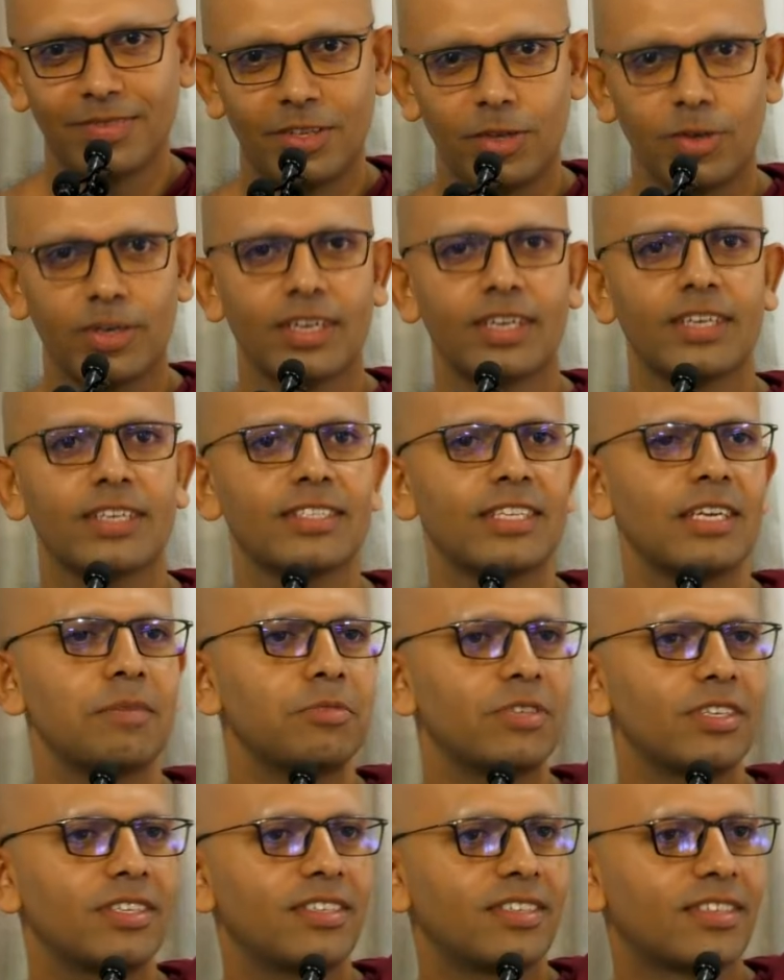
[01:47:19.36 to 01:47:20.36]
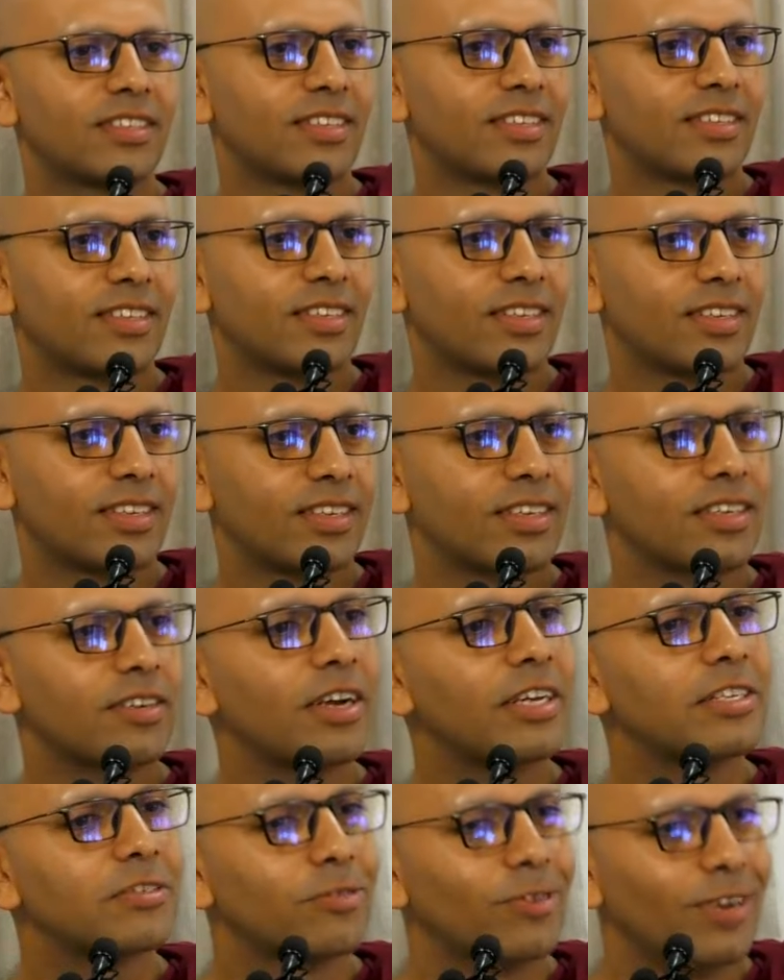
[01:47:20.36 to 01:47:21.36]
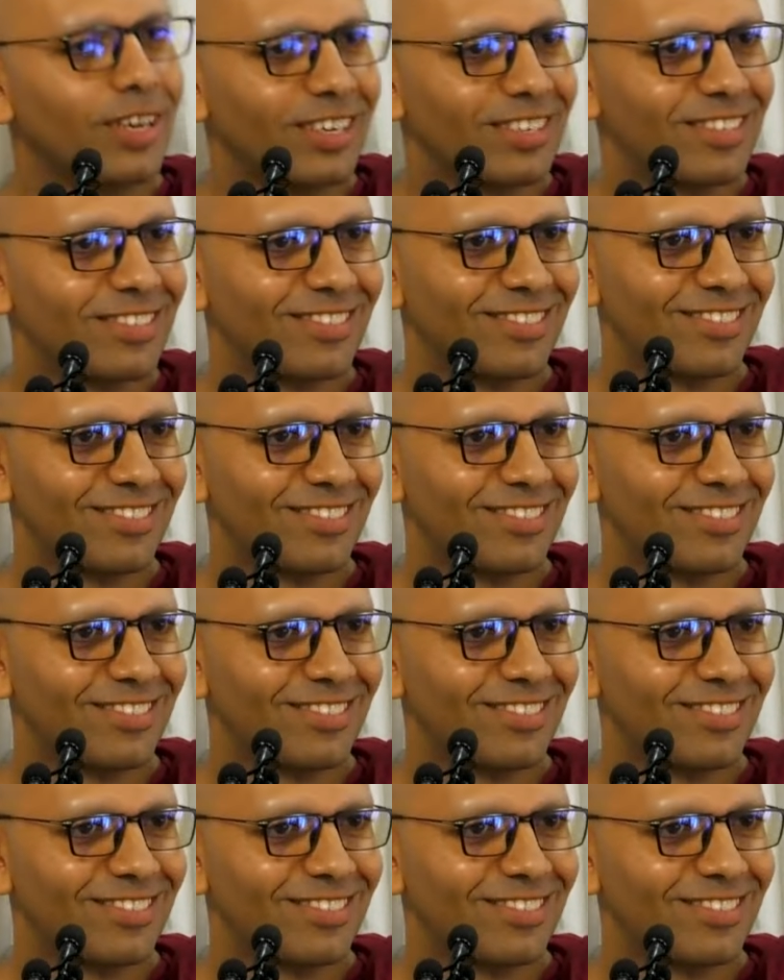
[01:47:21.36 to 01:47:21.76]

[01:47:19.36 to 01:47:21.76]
You can accept it gracefully.